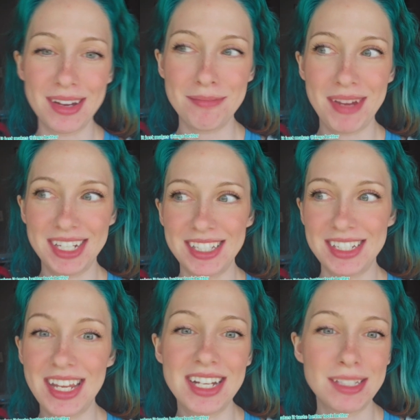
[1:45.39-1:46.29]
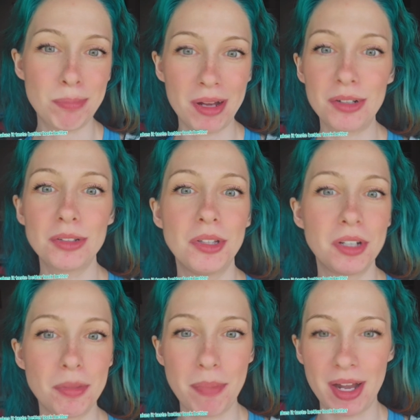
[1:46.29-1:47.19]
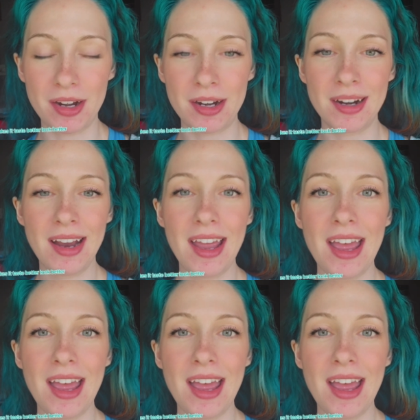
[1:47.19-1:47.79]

It makes it taste better, look better,